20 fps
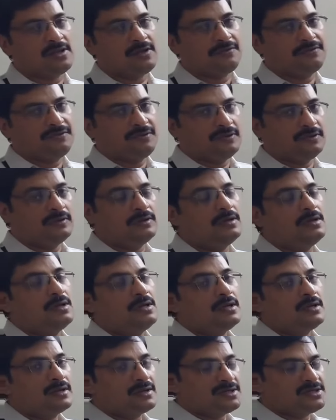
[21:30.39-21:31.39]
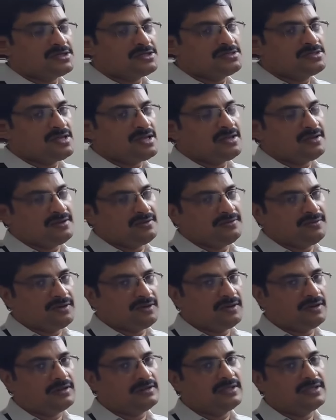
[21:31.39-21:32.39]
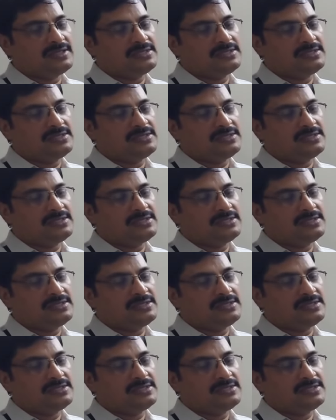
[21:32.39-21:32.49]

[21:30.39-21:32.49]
of Krishna river,